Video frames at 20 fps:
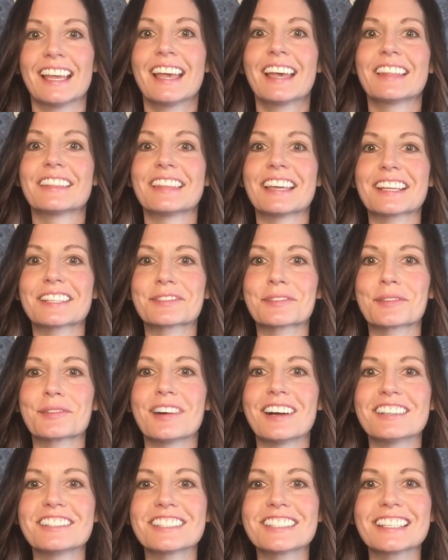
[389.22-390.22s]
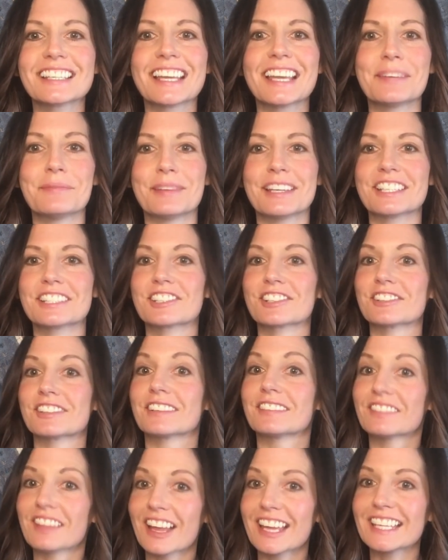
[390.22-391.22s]
Thanks for watching, and make sure to
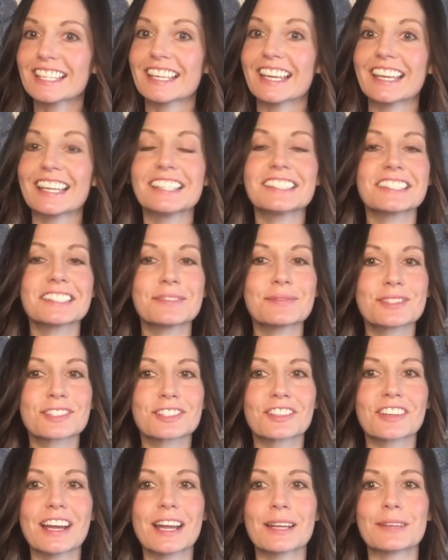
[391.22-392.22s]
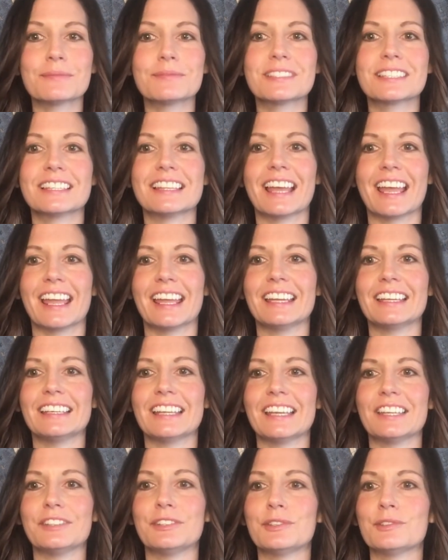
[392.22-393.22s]
like and subscribe to the
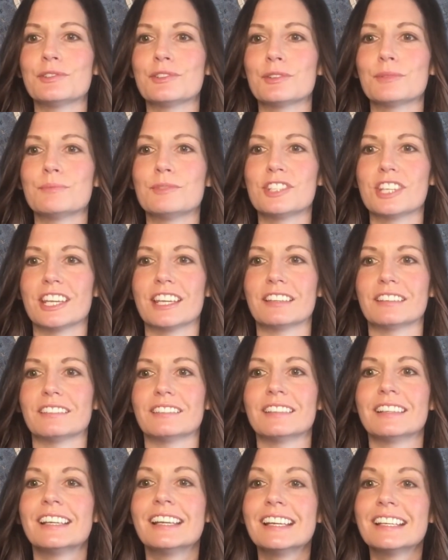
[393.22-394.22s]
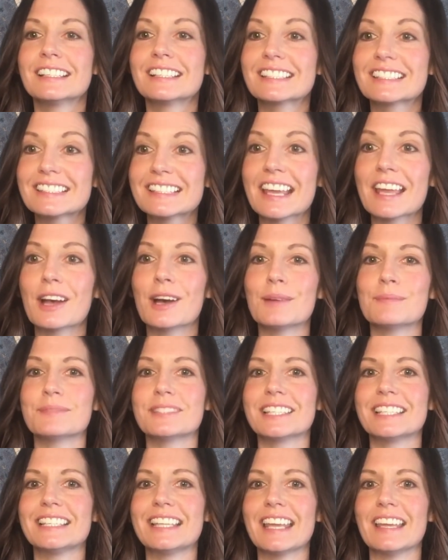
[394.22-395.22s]
A&A YouTube channel to stay up to
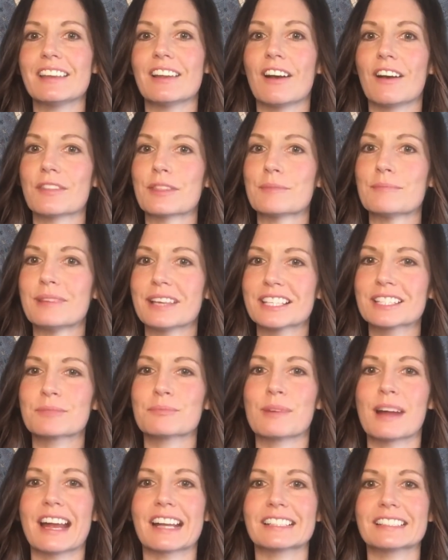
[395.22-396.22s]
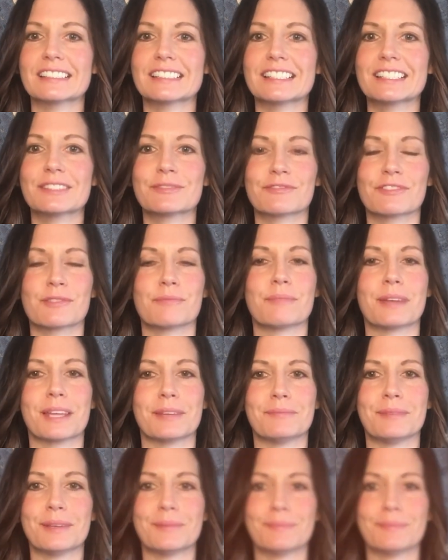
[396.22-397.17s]
date on the best practices for pavement